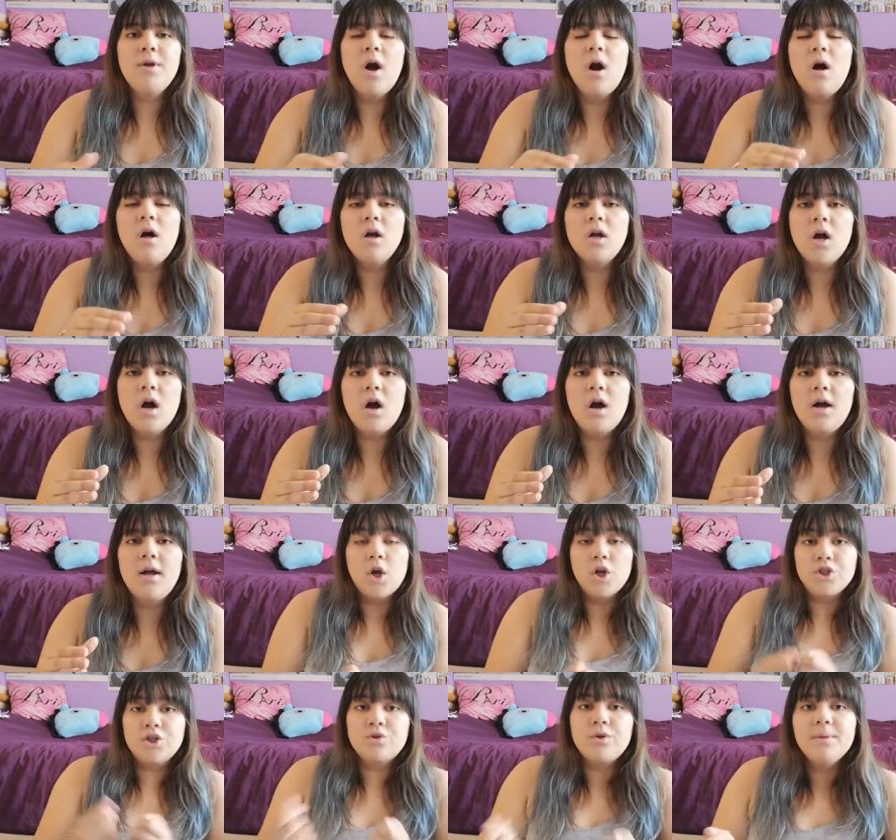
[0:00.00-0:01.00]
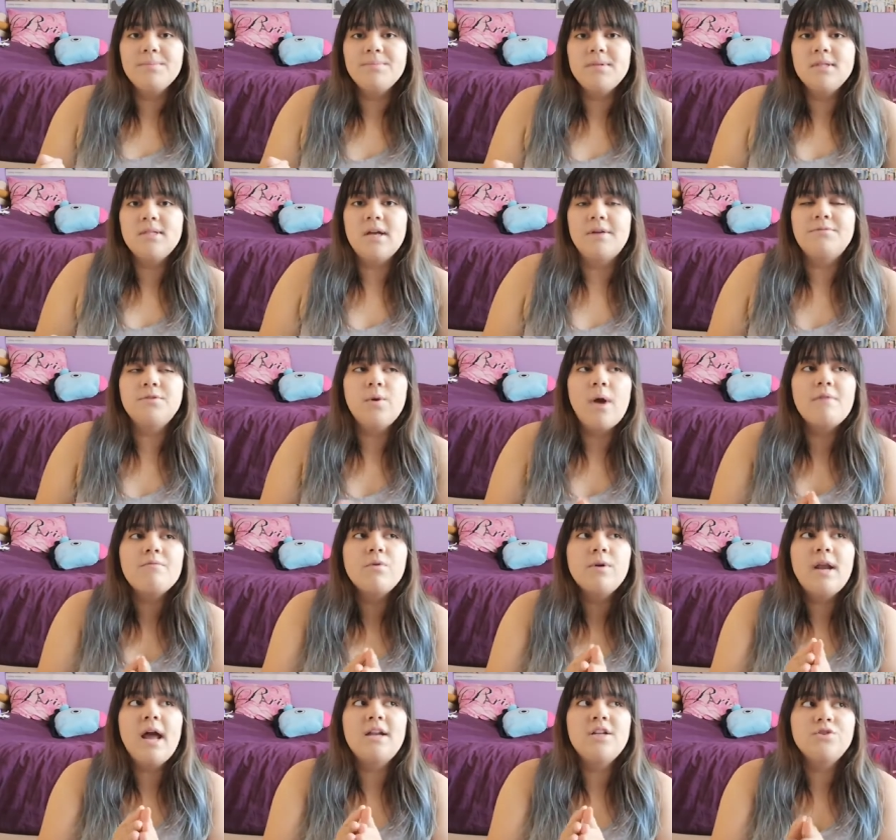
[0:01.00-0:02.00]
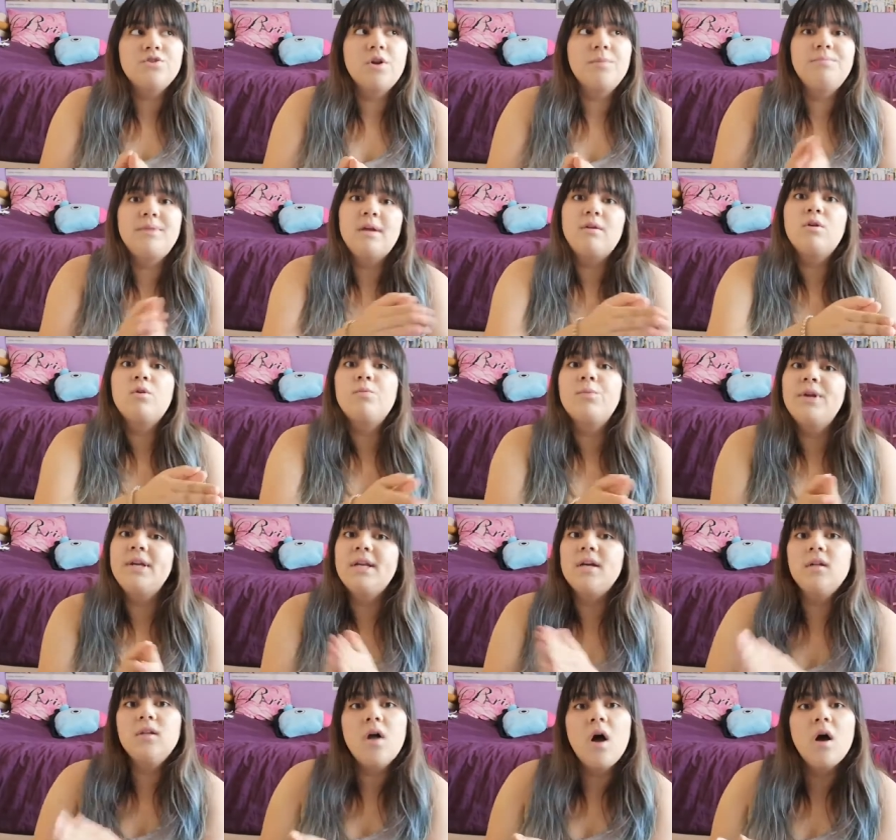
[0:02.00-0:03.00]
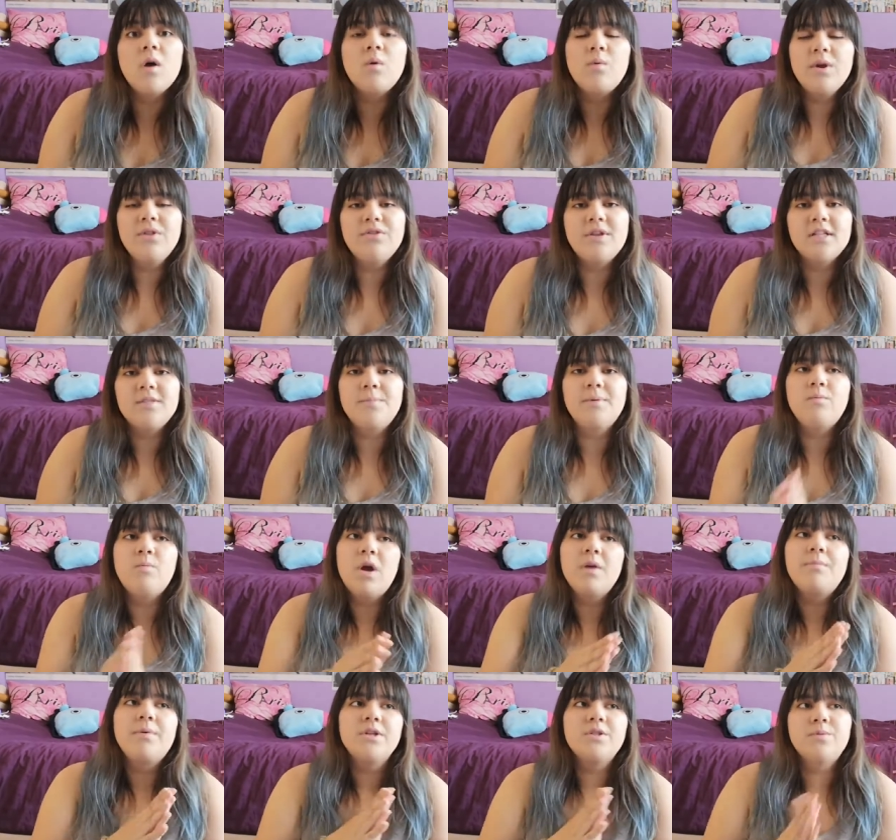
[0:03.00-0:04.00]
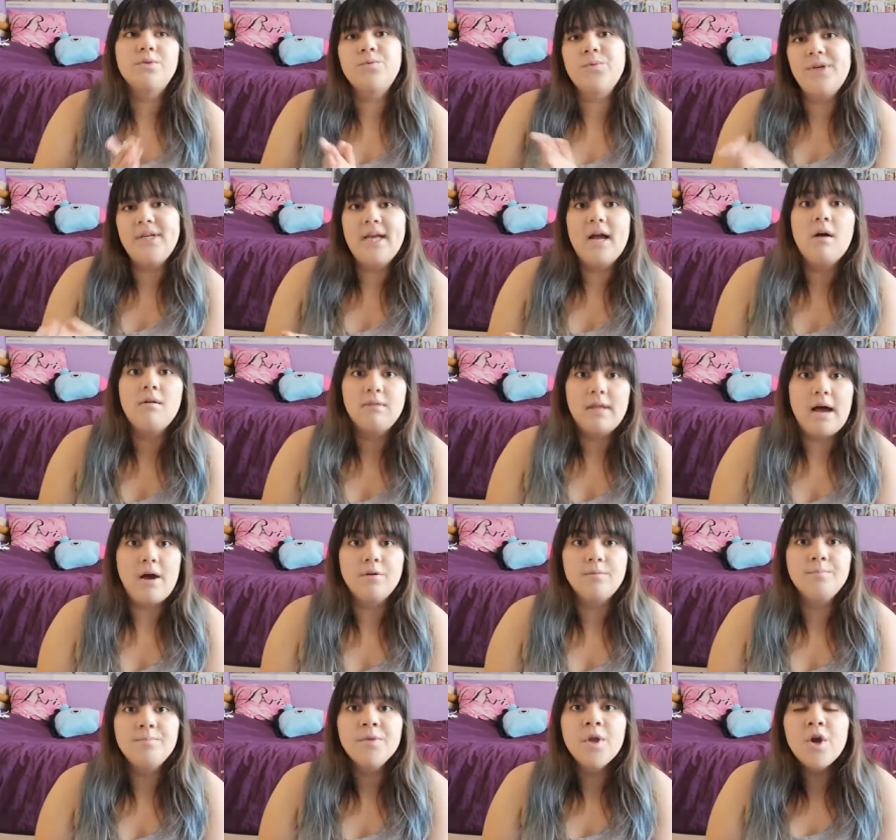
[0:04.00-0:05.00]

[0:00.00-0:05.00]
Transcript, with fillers: we all got our scripts and stuff, so everyone had a script, they were reading along with us, but one person was reading out loud.